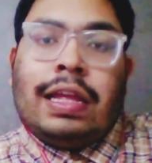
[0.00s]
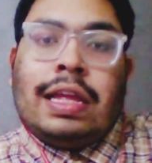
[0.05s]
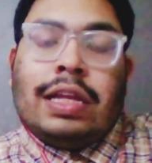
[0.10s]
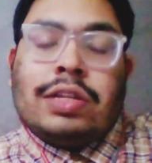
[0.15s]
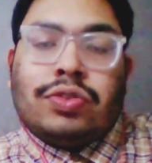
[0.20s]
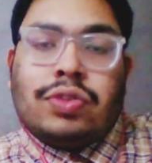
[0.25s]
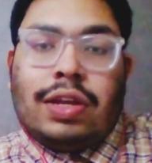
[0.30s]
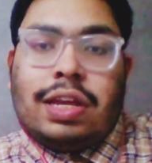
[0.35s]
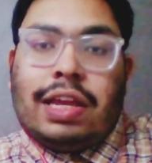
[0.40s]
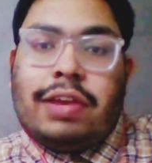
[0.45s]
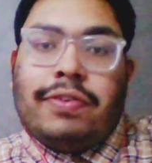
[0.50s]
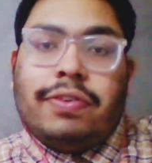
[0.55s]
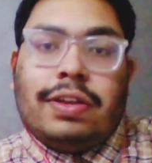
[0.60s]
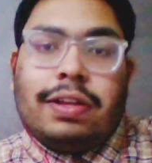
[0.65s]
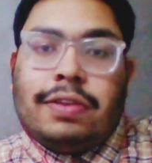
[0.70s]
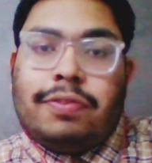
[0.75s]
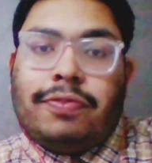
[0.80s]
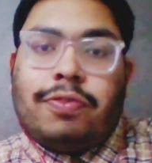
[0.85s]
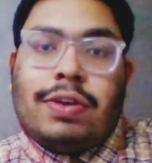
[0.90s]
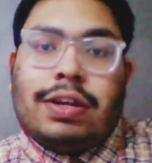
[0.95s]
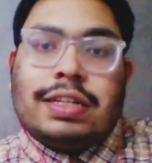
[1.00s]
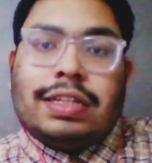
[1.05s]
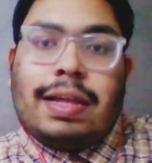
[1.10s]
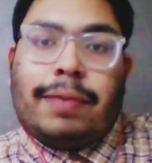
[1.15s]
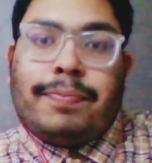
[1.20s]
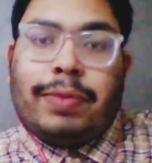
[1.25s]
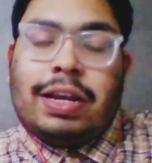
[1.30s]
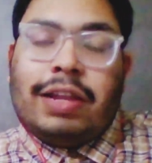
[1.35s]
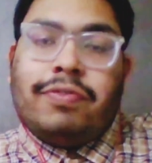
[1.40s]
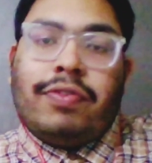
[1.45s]
So if, for
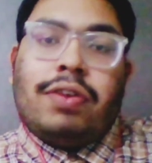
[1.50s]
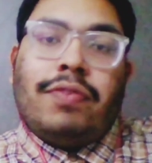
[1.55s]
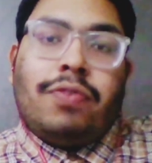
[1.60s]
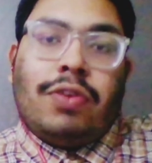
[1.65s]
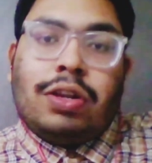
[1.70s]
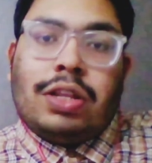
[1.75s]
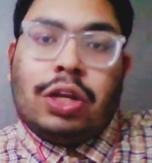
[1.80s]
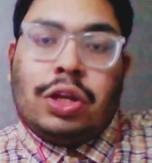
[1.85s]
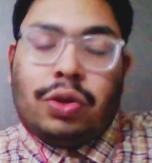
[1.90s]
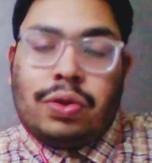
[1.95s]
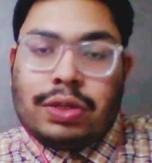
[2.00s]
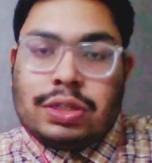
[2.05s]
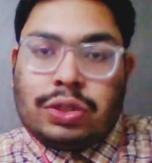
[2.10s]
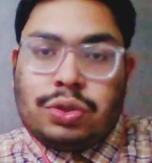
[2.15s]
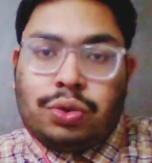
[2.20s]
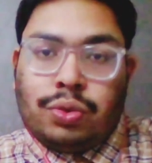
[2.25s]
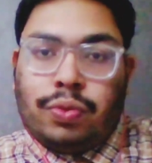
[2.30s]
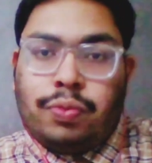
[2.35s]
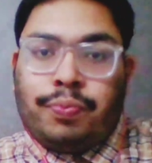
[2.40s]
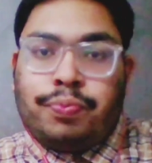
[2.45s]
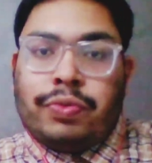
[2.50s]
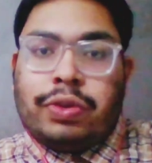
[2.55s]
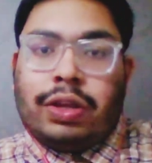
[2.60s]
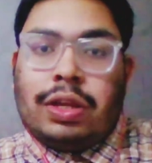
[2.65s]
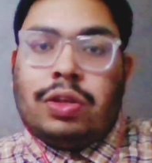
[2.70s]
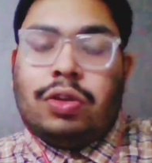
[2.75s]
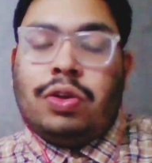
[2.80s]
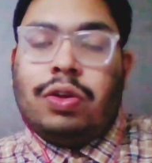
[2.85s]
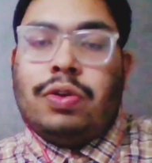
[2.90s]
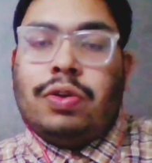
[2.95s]
example, even for the quiz 2,
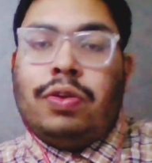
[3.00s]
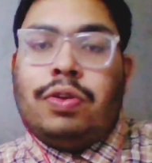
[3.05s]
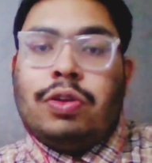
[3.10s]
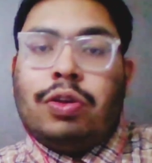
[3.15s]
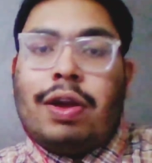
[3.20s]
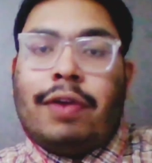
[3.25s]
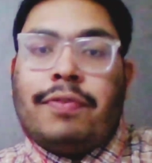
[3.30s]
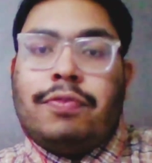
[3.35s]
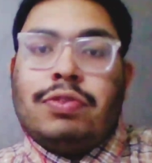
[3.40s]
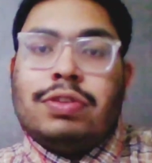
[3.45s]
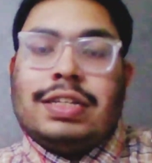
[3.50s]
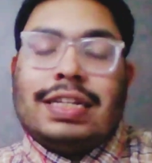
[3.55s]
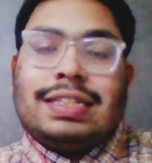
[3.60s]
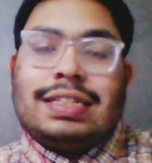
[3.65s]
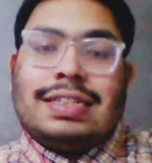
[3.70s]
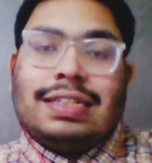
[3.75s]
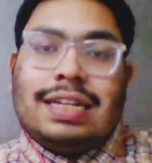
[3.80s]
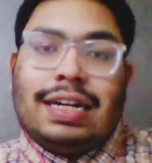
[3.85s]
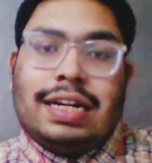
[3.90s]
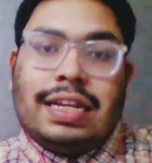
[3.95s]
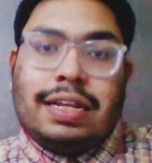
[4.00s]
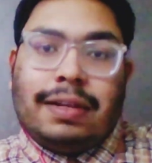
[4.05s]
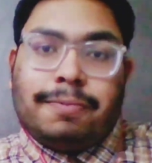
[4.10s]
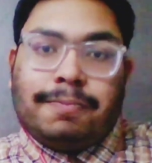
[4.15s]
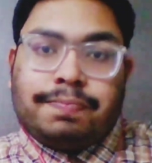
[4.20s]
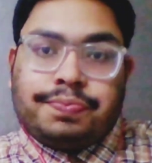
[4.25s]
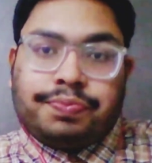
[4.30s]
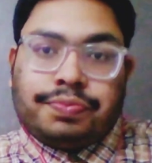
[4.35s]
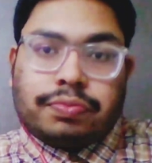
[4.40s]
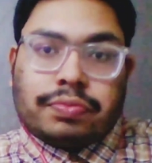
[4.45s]
you have to just study
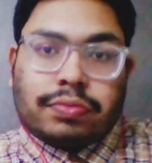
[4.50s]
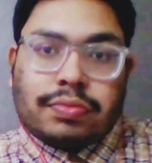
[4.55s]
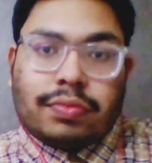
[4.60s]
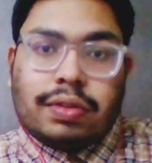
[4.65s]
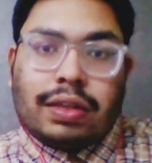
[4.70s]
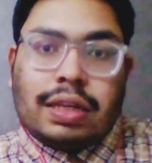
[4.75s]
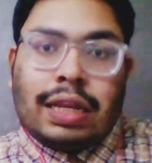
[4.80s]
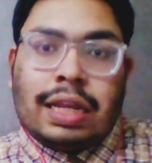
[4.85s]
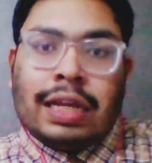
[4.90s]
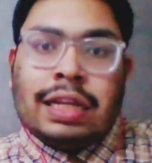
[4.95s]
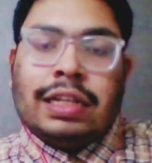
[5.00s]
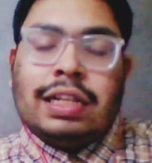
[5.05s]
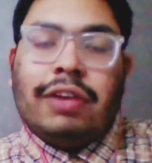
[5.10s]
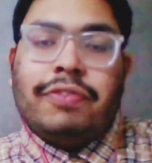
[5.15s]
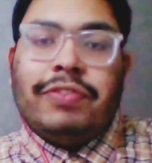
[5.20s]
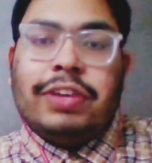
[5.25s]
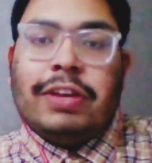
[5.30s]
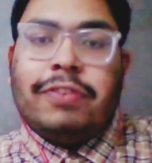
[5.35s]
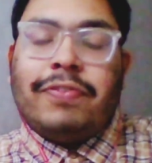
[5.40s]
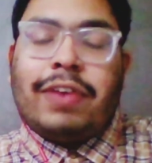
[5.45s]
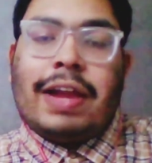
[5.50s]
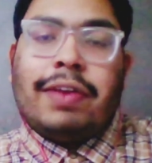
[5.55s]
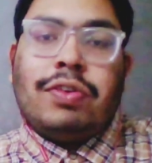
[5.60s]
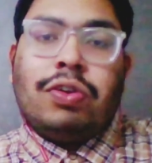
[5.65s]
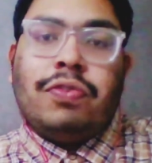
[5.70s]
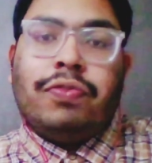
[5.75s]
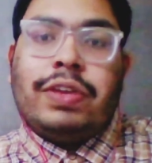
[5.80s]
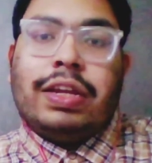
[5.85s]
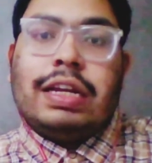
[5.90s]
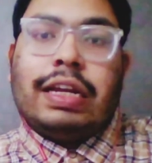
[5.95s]
the week 5 to
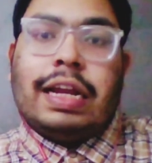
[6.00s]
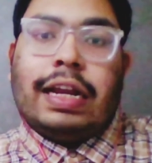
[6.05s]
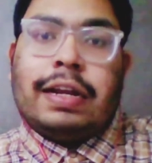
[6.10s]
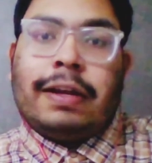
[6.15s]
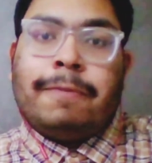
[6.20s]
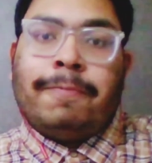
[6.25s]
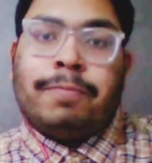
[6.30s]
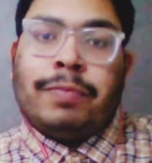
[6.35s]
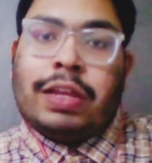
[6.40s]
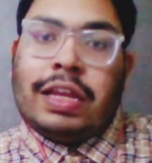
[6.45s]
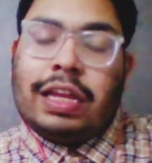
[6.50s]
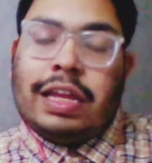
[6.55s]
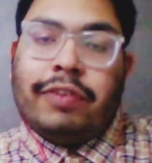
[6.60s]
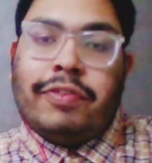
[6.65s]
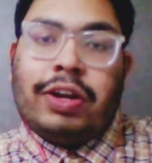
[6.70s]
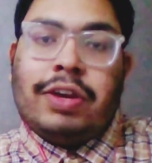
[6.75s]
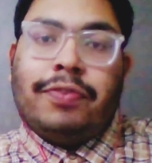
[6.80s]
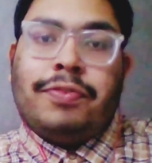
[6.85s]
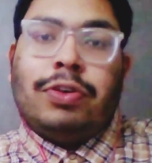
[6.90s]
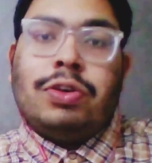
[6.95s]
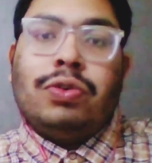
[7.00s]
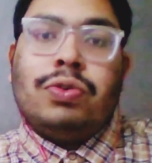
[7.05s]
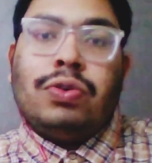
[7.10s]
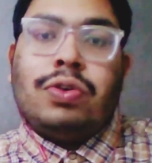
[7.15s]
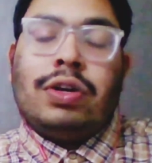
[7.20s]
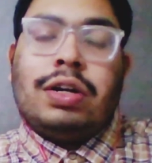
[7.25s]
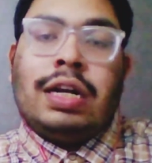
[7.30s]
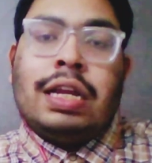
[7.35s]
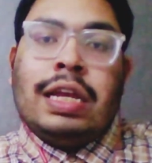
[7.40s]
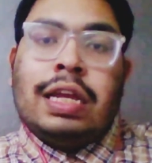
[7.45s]
week 8. Even if you do
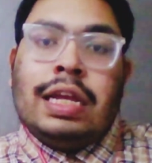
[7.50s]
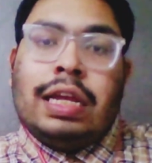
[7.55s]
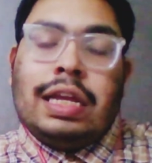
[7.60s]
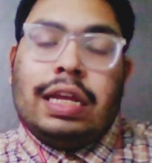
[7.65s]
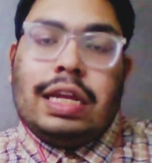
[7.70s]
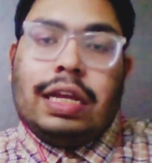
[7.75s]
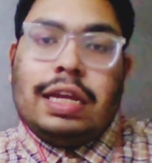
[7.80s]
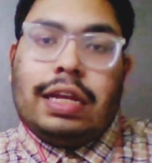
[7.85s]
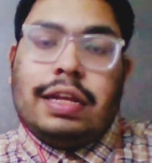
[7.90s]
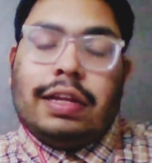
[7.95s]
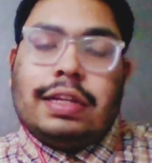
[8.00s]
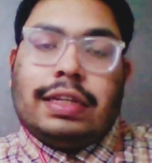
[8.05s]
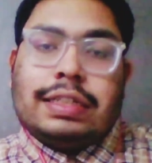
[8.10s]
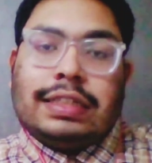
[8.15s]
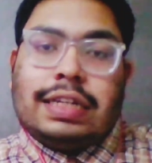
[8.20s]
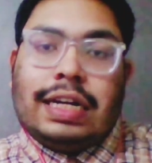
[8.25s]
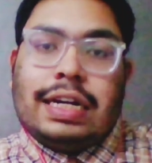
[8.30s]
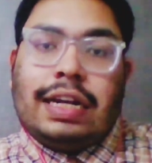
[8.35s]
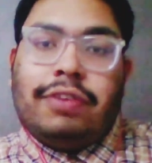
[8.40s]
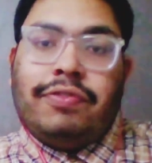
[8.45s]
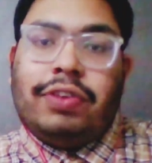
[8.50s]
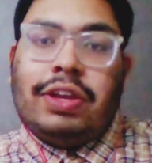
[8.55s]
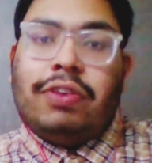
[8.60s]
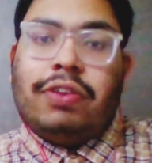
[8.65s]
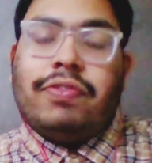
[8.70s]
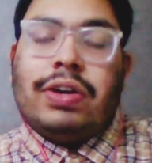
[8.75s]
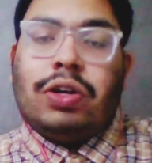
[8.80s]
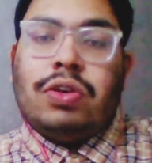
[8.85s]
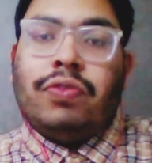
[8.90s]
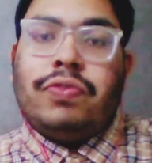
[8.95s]
not study week
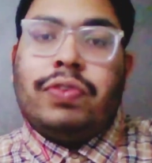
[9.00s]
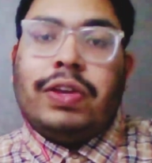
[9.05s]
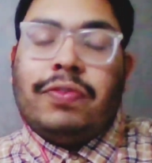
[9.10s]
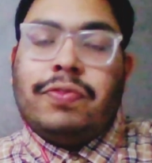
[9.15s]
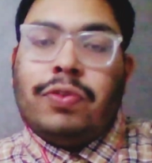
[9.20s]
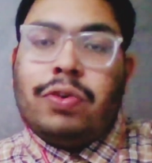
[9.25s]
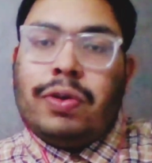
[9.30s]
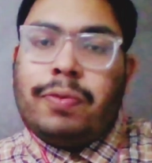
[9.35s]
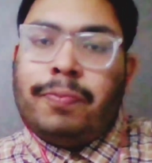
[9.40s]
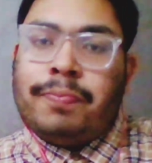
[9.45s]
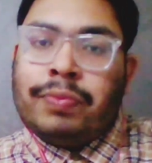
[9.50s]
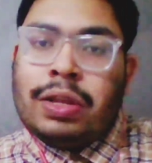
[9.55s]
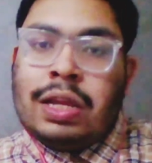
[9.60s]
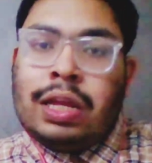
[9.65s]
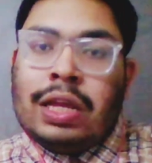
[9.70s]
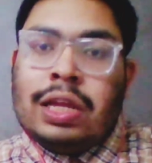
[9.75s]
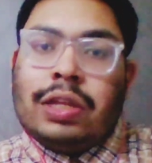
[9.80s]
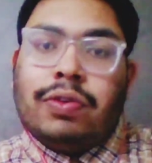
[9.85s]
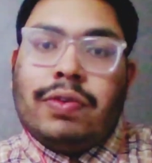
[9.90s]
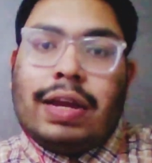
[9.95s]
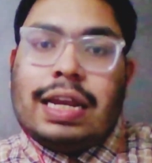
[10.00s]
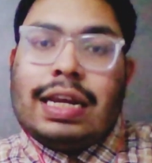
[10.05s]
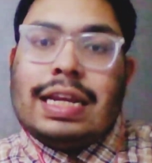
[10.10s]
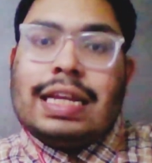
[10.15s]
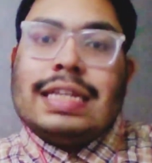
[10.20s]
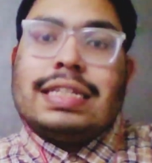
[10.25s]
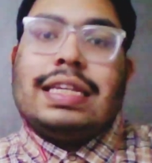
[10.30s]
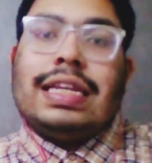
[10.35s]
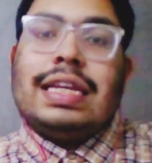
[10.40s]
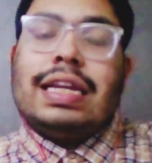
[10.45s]
1 to week 4, you can
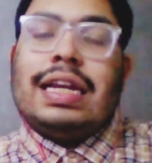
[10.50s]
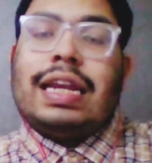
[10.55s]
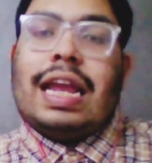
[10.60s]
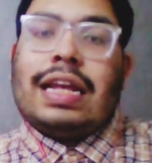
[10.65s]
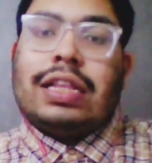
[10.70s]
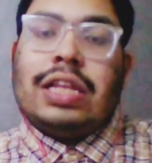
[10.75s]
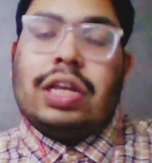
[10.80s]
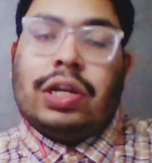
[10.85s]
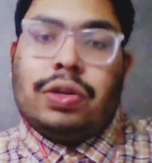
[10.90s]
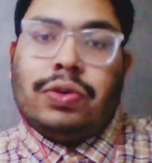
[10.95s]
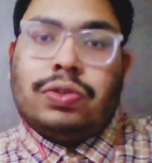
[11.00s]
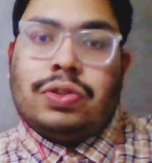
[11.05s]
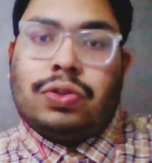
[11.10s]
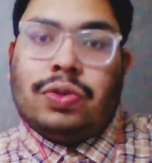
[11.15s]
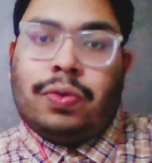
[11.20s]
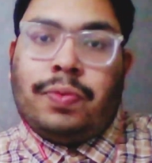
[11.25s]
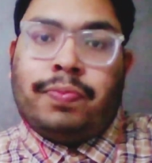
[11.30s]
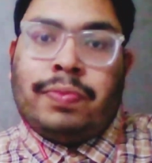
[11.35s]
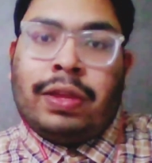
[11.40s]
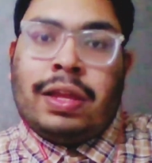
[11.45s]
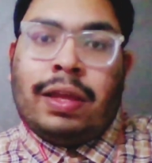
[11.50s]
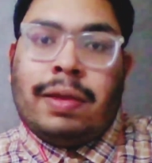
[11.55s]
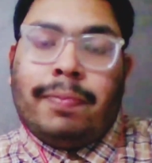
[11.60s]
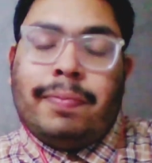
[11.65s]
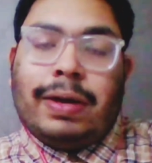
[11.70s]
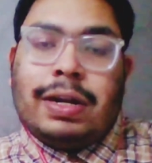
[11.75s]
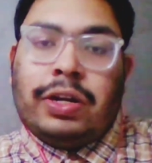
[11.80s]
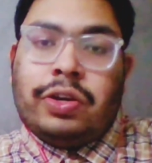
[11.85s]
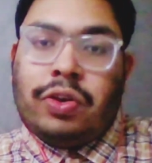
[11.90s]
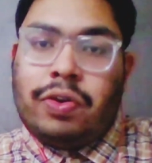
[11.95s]
easily crack the quiz 2.
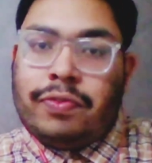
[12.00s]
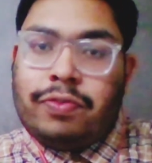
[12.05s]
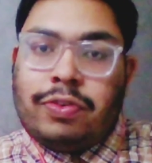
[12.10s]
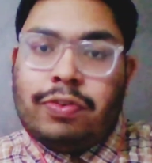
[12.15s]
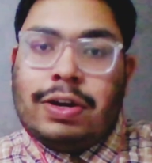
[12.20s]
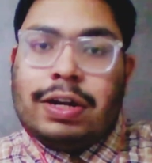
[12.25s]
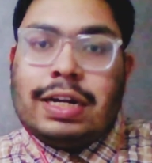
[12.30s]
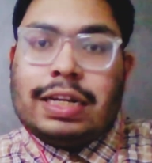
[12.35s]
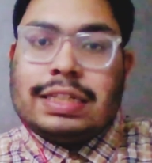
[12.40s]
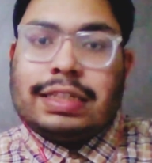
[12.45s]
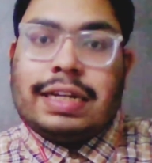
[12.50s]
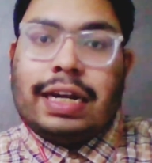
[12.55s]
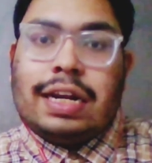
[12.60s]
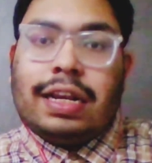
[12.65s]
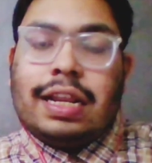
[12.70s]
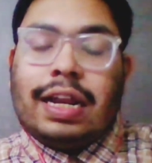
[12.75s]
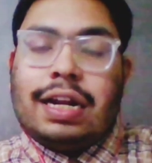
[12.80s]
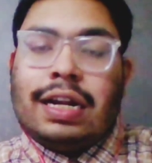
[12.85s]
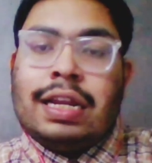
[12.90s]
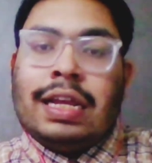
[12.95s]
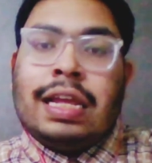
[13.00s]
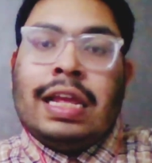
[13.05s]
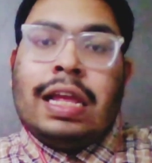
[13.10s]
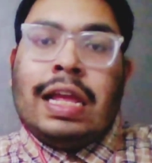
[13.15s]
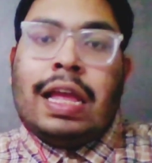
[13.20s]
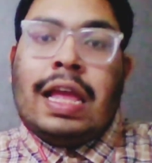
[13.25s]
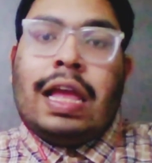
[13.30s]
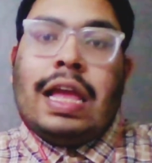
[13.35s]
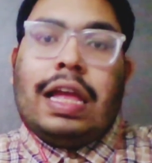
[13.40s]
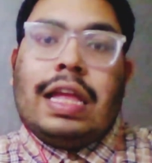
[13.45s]
But you have to understand that
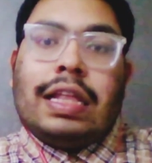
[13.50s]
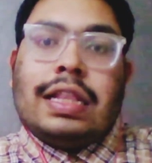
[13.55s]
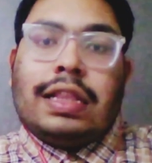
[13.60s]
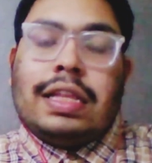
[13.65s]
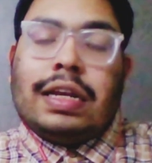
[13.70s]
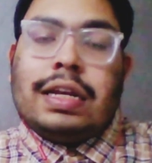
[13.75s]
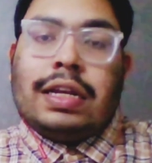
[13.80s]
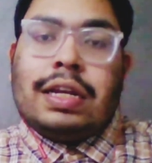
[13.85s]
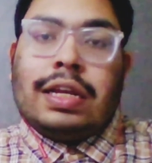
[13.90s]
the